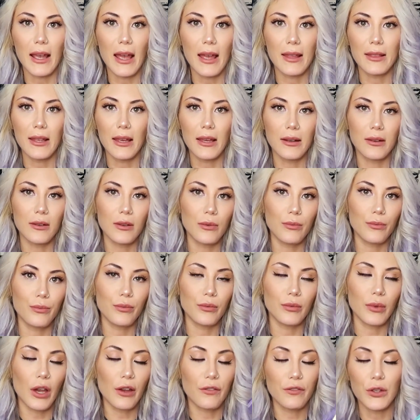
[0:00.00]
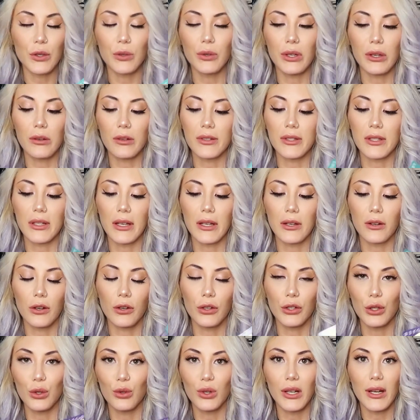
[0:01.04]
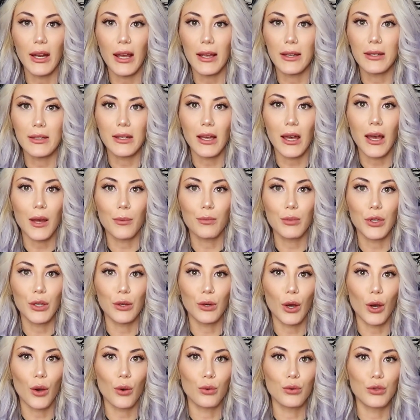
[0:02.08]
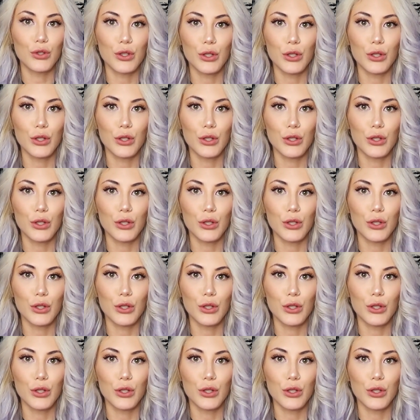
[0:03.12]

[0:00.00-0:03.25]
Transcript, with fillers: And then a few years later, you could end up, you know,